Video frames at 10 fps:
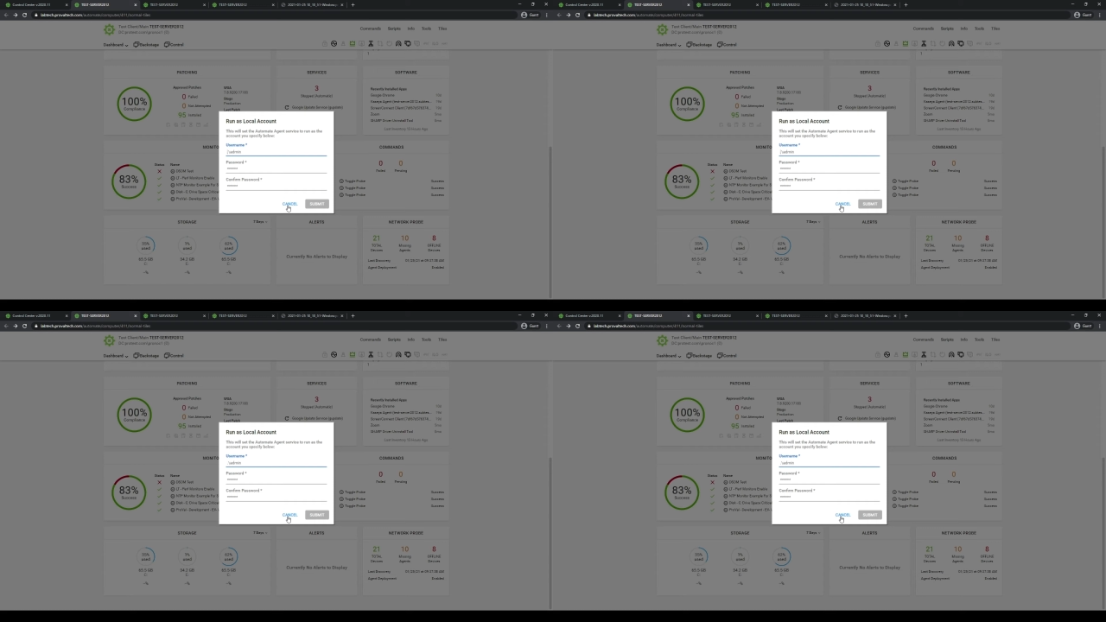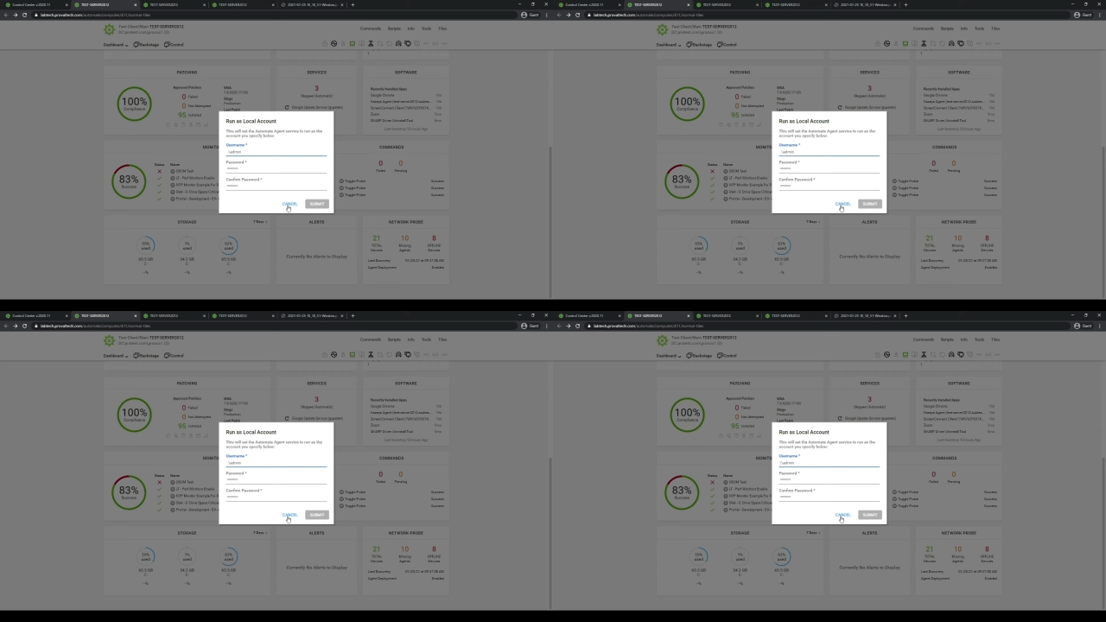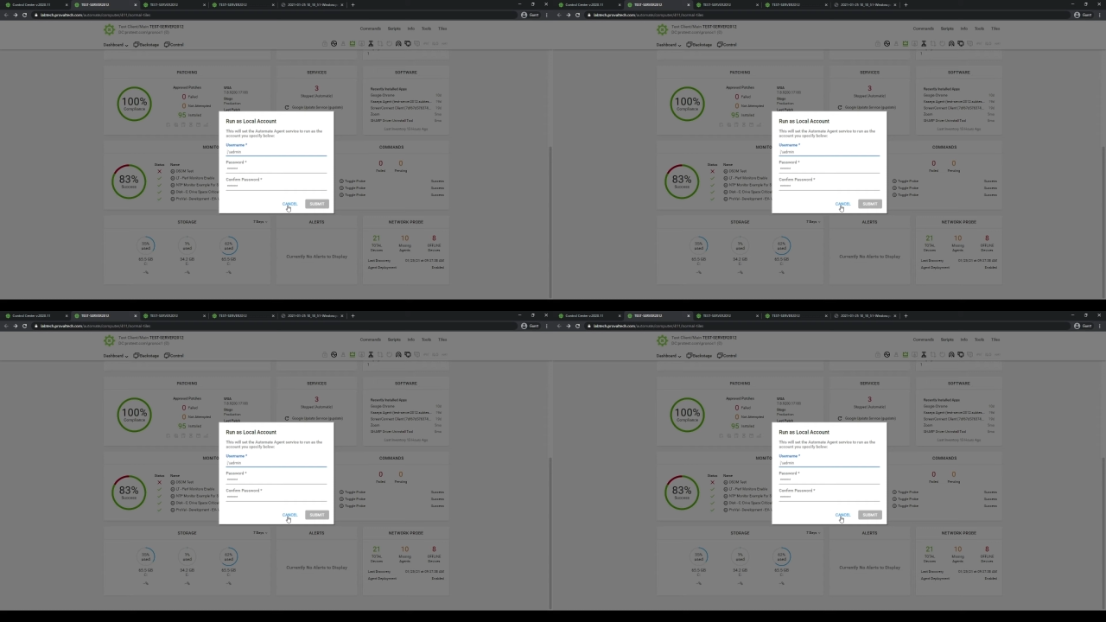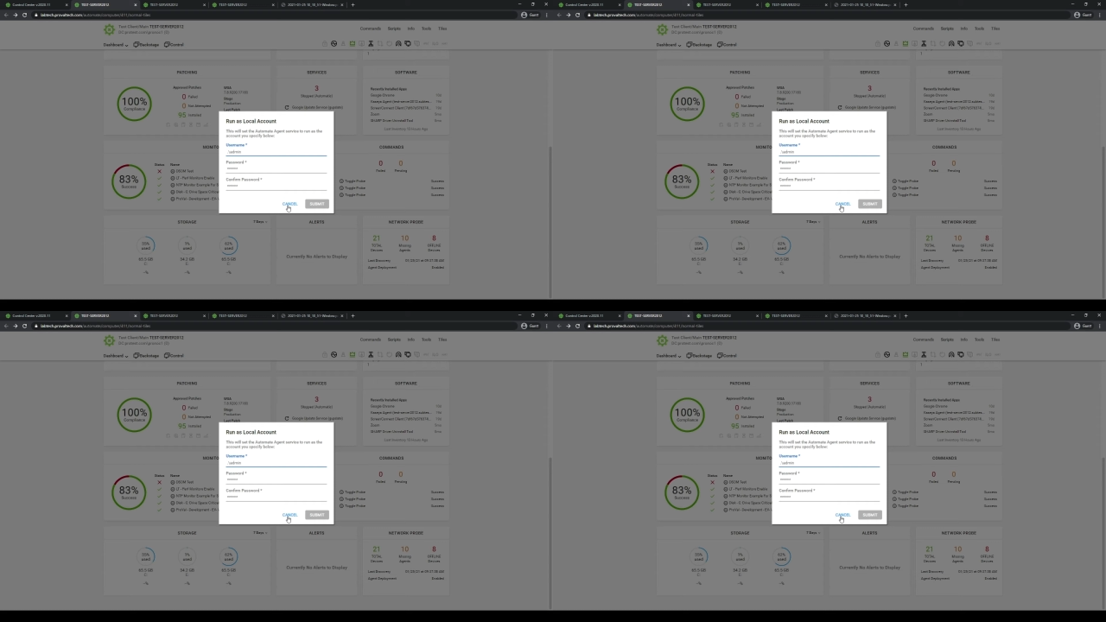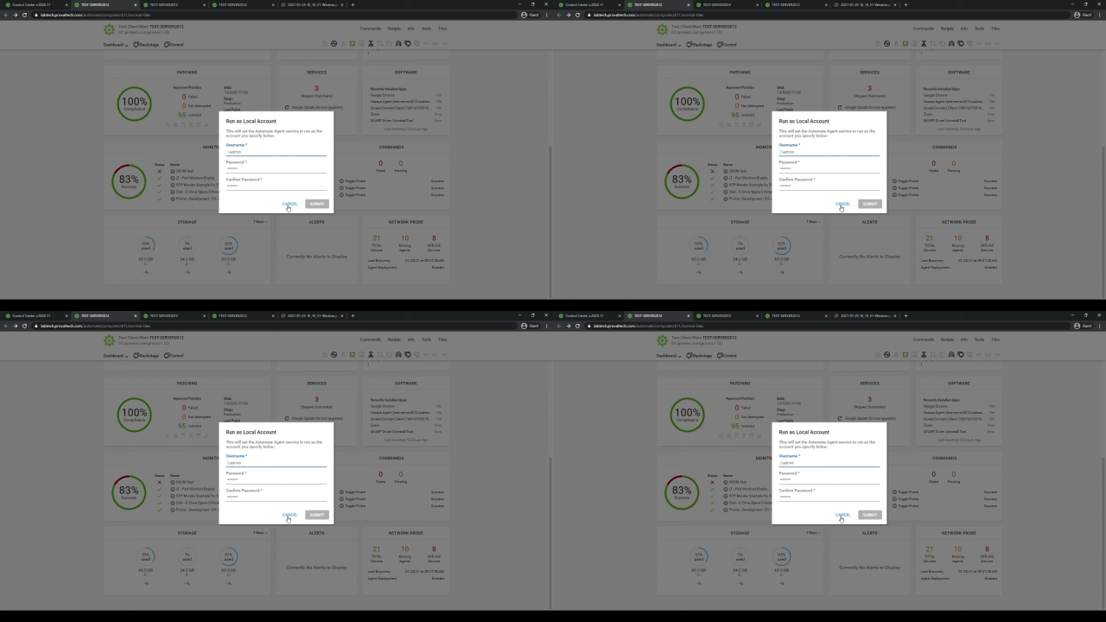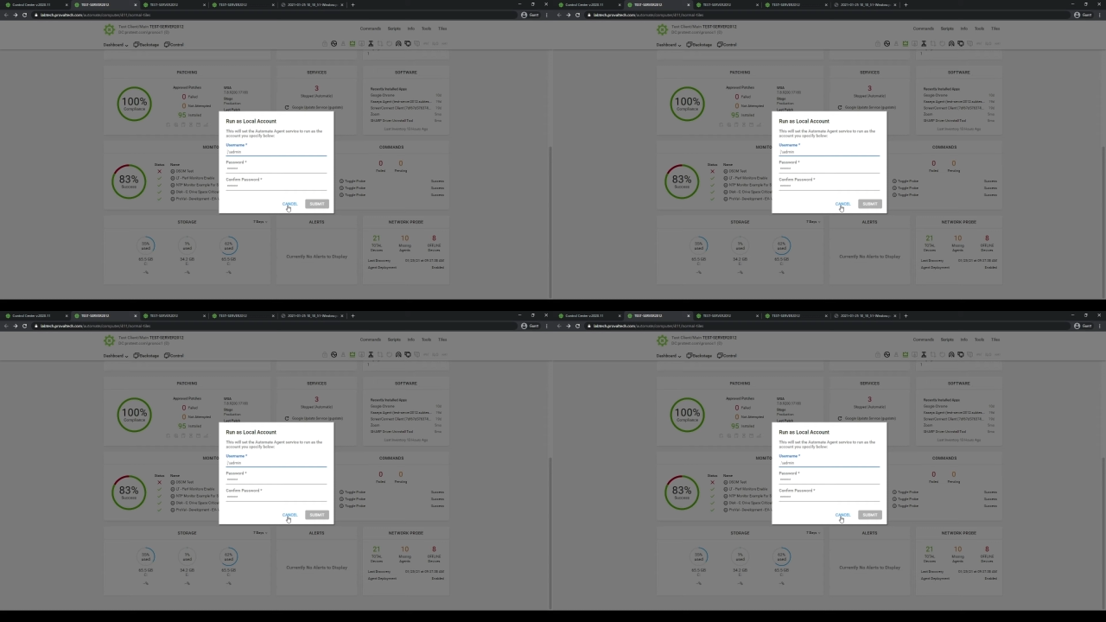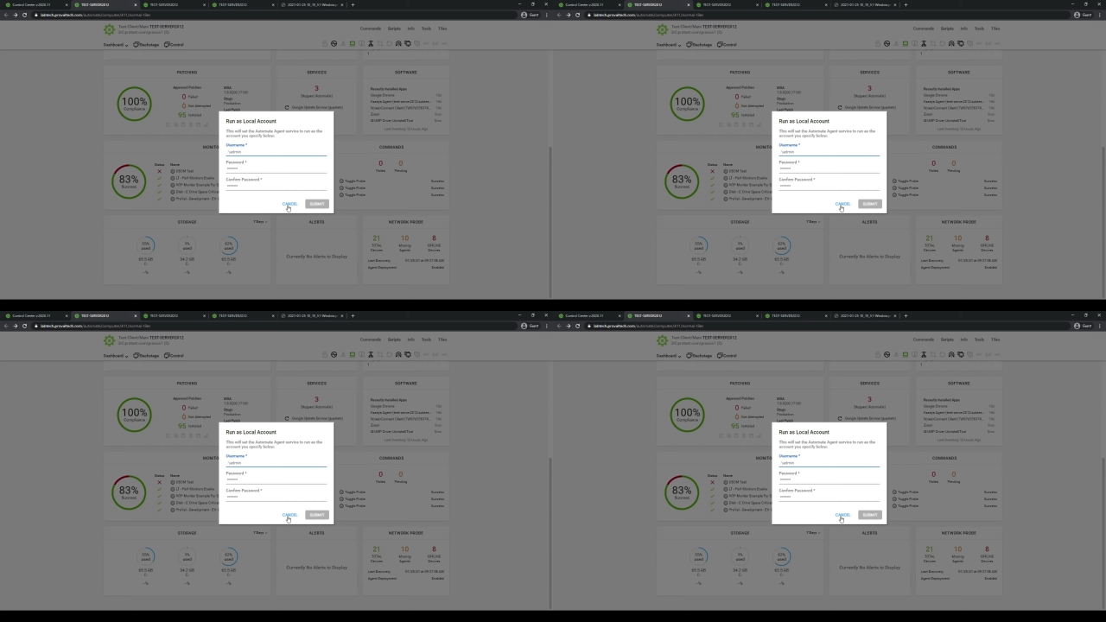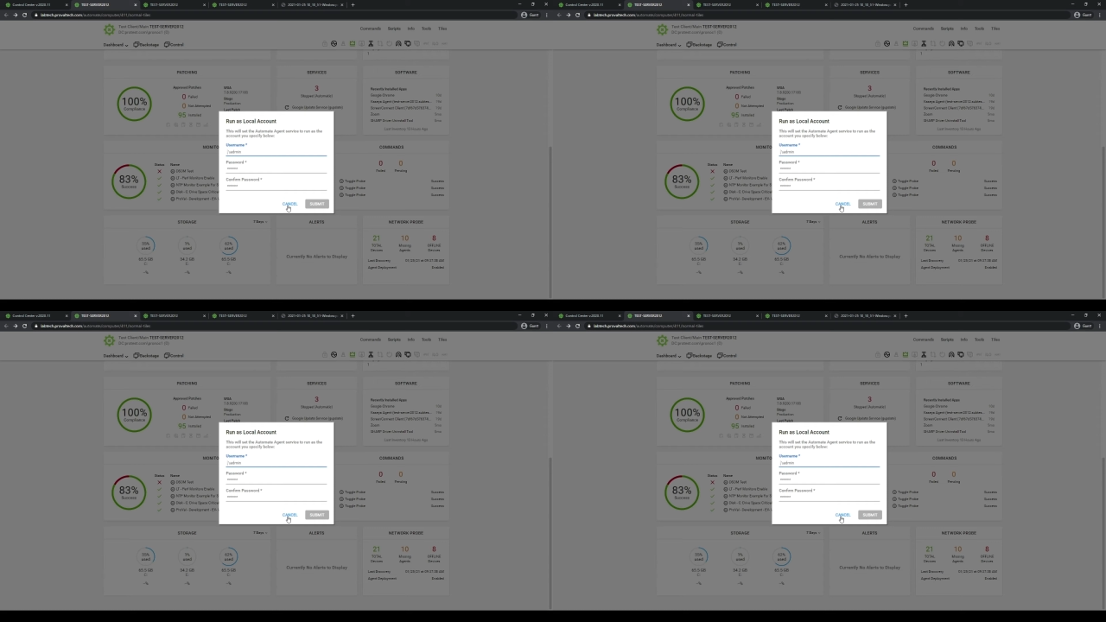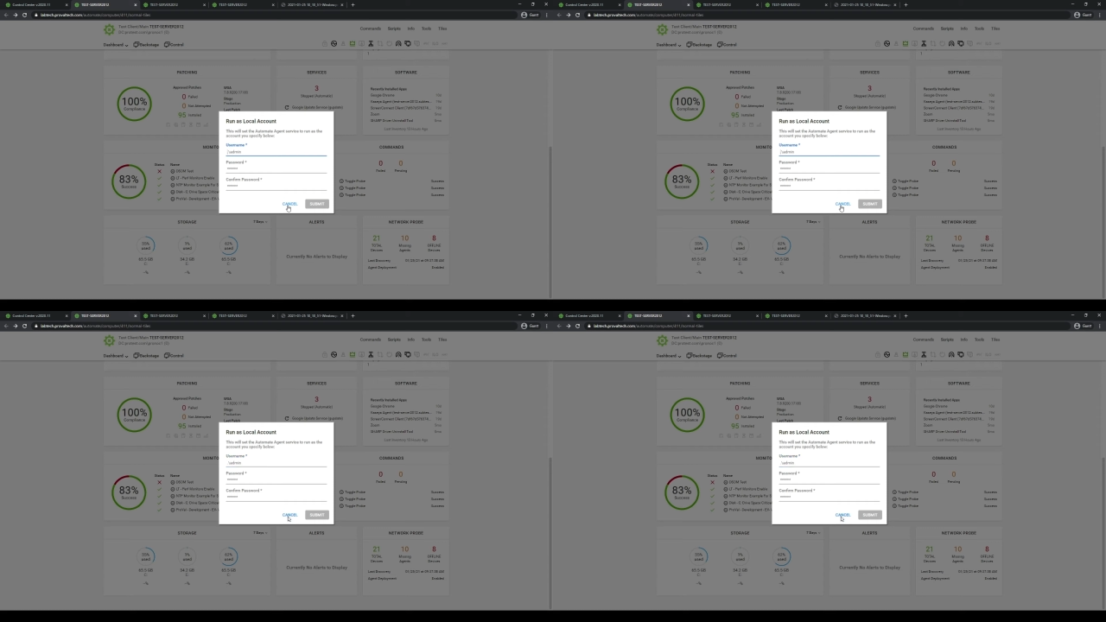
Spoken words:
[unreadable: no face in view]